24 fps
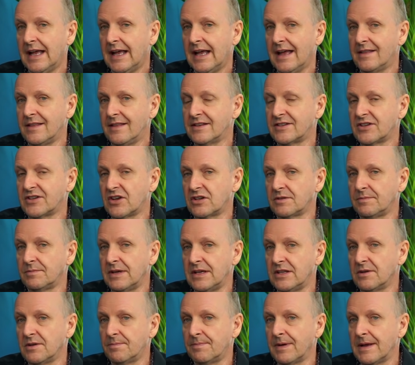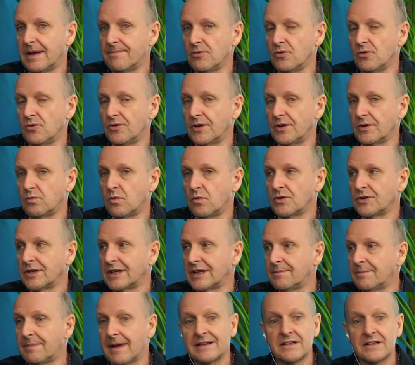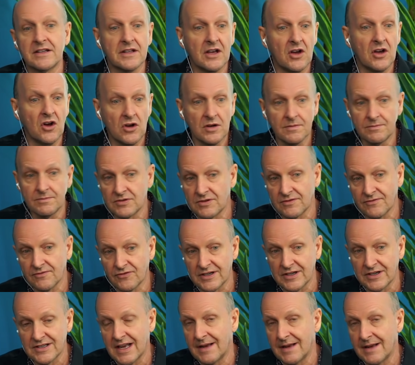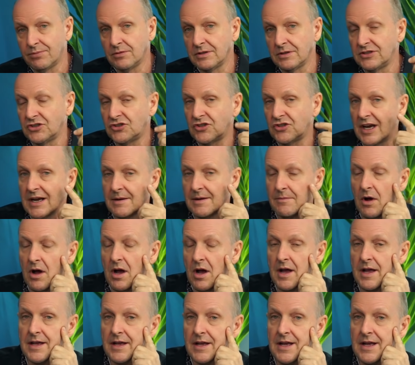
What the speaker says: And there's going to be the people that want to get back to their homes, for example, in Chiang Mai,